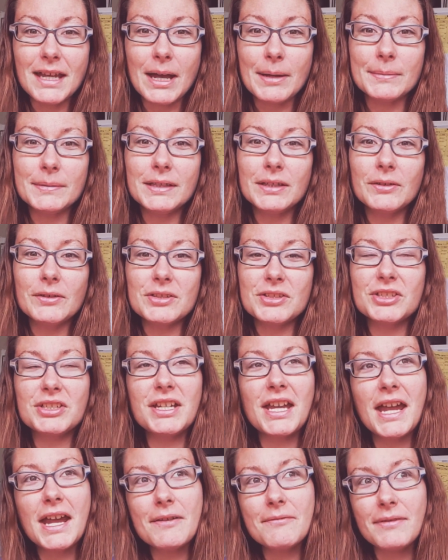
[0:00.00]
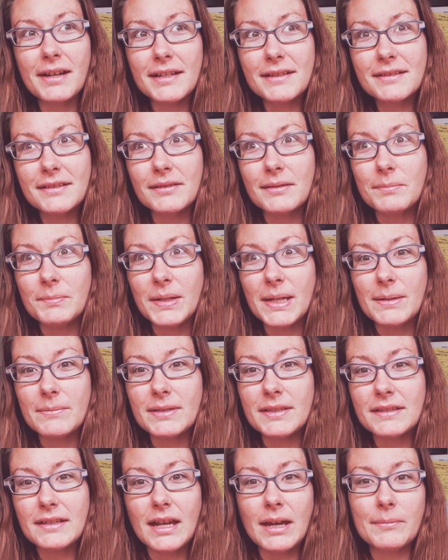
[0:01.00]
coming, or she can't wait till the
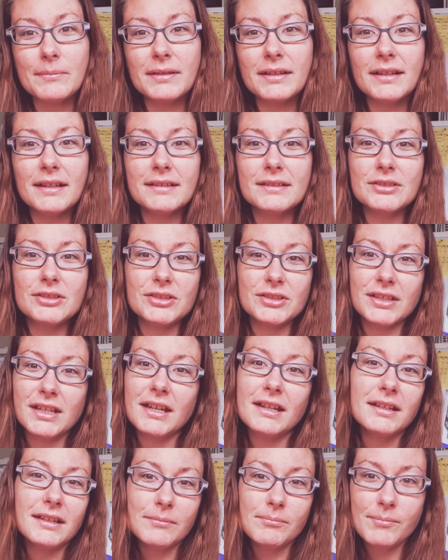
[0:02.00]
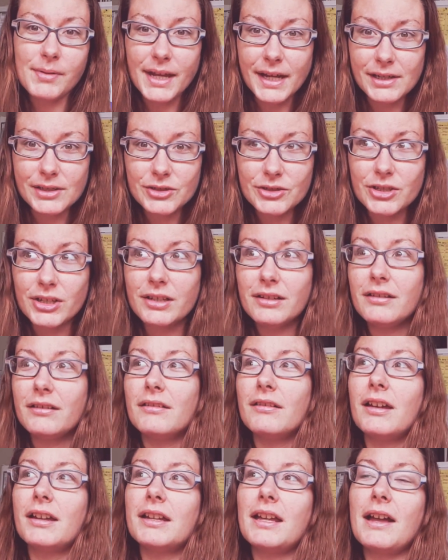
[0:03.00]
baby's coming, and she's getting impatient,
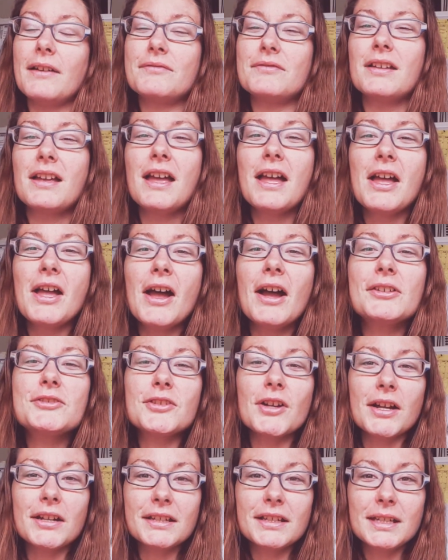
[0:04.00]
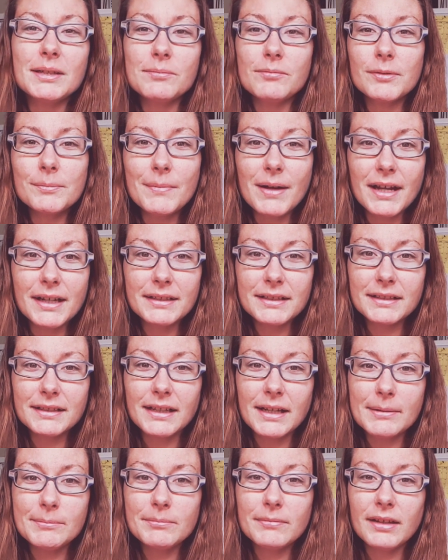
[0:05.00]
and I have to try to keep reminding
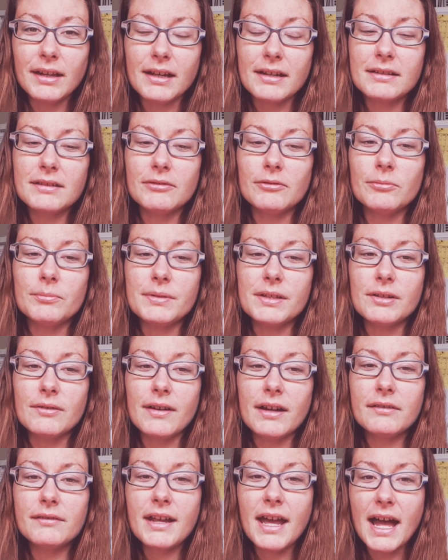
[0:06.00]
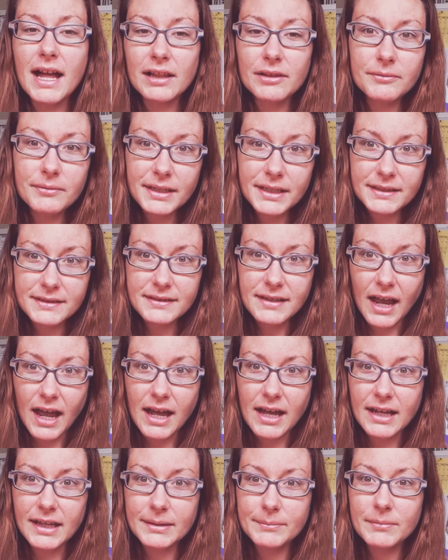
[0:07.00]
them that it will be around Halloween
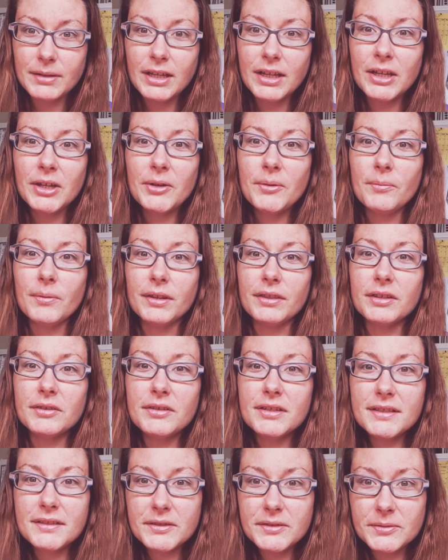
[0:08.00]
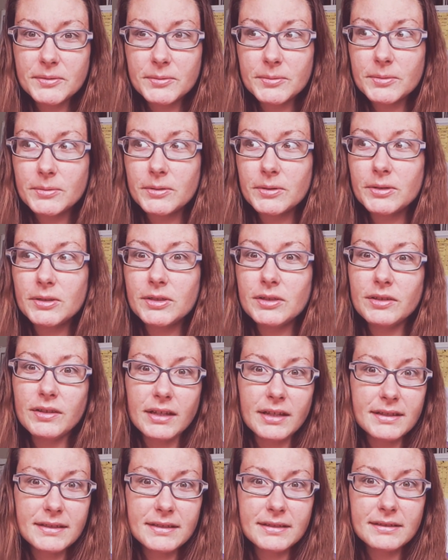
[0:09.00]
time when they're in school.
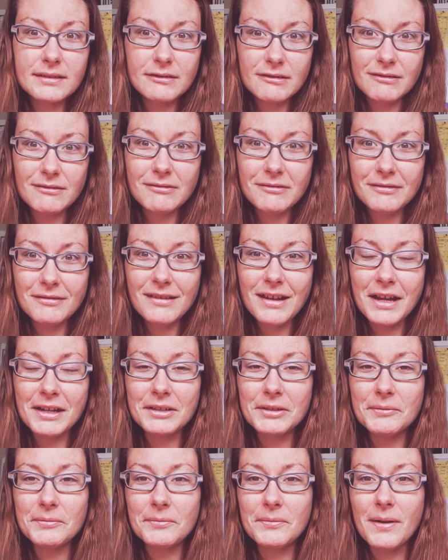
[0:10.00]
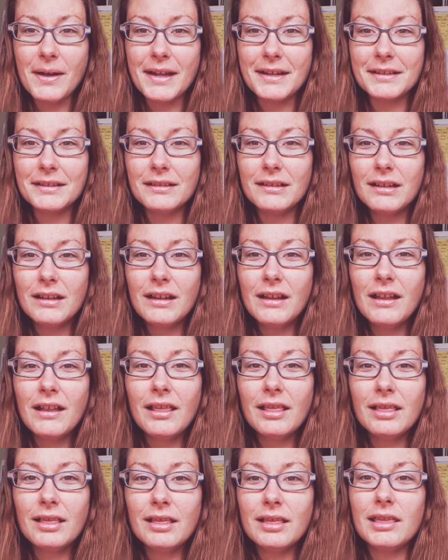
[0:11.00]
That's kind of when
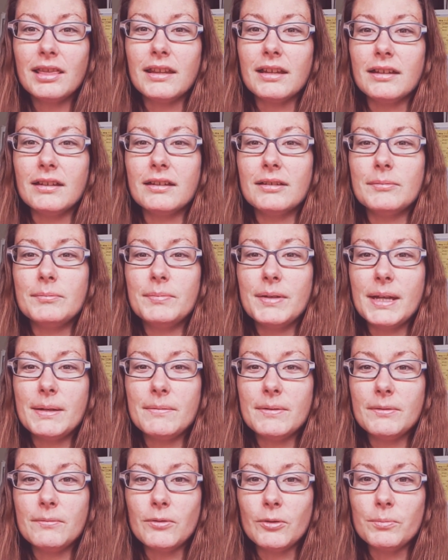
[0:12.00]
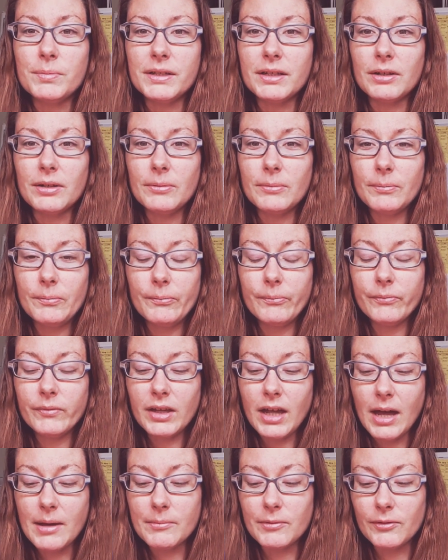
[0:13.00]
the baby will
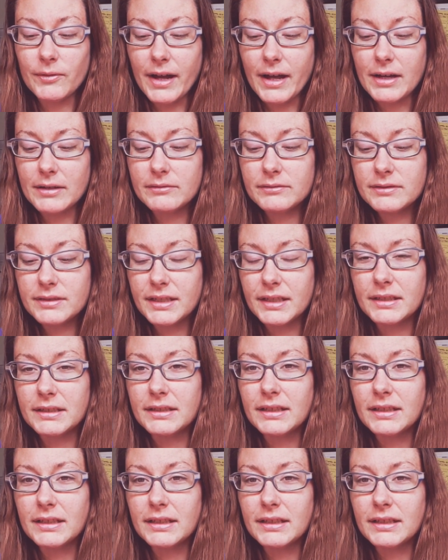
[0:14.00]
come around